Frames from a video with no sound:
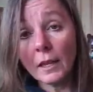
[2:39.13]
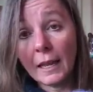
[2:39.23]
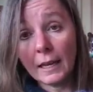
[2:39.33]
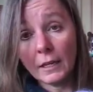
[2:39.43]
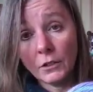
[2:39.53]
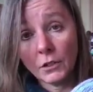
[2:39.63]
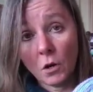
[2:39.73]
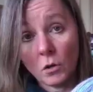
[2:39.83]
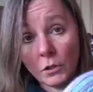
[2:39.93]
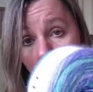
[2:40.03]
and
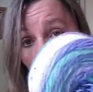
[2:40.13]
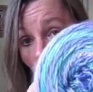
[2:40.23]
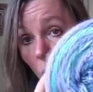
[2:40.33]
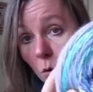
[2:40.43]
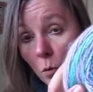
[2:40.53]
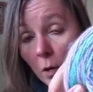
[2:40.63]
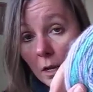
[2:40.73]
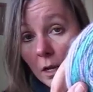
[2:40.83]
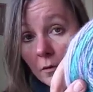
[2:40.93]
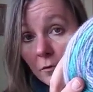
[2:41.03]
also
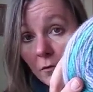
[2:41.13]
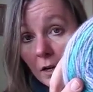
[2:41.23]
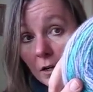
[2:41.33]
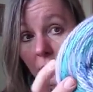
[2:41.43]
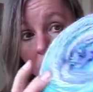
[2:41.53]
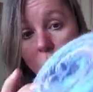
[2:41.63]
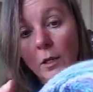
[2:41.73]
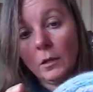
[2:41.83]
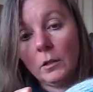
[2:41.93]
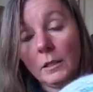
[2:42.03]
Ferris
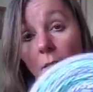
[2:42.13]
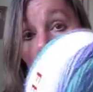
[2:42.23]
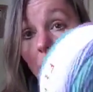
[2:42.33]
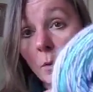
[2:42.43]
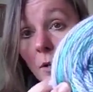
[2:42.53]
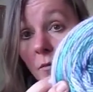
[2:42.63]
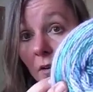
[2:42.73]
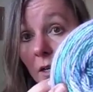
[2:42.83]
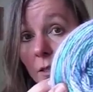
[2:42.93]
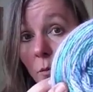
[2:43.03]
Wheel is Lion Brand
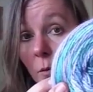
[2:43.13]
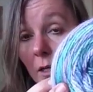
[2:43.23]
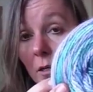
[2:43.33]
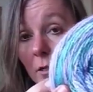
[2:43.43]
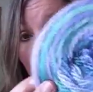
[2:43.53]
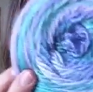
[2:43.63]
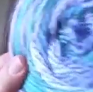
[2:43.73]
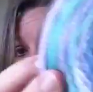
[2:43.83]
Ferris Wheel in these